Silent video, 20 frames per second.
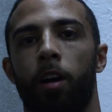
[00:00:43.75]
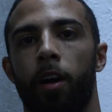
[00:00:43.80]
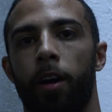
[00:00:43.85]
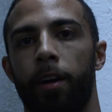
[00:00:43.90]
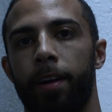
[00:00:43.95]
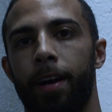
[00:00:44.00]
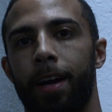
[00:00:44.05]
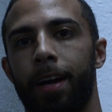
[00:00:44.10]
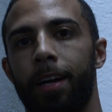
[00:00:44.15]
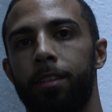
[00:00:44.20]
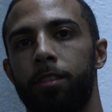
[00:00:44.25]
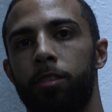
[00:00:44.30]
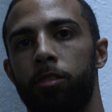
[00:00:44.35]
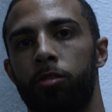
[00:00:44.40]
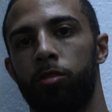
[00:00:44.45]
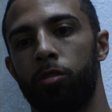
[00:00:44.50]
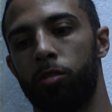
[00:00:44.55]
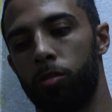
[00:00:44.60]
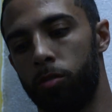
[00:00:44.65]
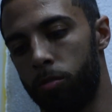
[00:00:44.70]
Alright guys,
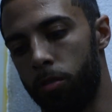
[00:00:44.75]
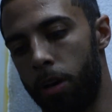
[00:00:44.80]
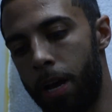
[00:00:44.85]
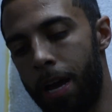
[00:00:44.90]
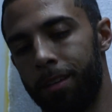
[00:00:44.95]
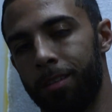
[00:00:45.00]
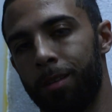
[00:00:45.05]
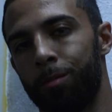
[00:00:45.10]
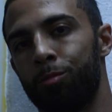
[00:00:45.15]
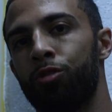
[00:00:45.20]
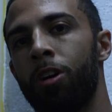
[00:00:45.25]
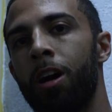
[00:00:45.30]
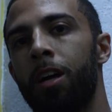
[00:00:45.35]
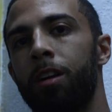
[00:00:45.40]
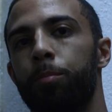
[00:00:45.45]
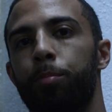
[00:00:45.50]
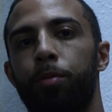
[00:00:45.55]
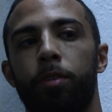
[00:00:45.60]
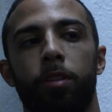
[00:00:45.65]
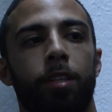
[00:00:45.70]
so as I'm trying
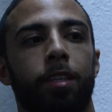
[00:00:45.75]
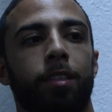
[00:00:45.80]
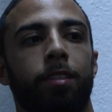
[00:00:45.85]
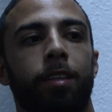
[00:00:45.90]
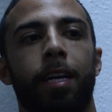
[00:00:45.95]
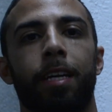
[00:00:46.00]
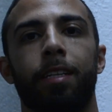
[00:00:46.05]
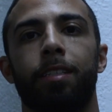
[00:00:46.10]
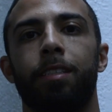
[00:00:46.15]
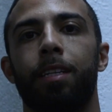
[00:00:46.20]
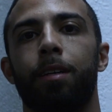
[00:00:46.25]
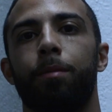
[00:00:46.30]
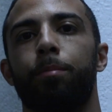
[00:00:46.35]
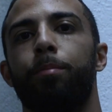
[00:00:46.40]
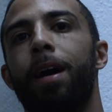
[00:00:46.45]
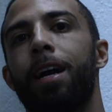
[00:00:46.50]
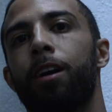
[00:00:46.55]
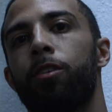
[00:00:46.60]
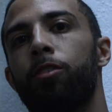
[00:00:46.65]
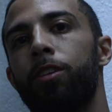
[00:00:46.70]
to put this ATM
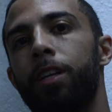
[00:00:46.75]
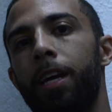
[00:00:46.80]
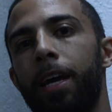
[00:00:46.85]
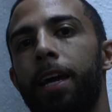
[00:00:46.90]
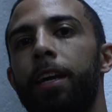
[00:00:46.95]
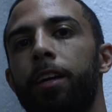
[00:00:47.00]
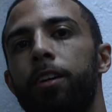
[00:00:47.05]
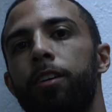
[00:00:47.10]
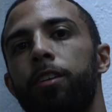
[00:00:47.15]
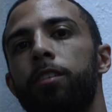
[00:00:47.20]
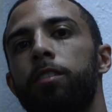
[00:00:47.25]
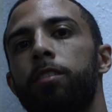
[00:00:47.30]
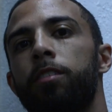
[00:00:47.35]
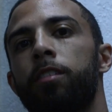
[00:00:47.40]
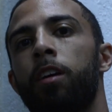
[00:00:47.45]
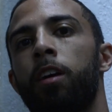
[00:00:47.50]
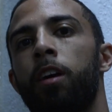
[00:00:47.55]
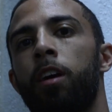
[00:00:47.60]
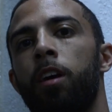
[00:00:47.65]
back on the anchors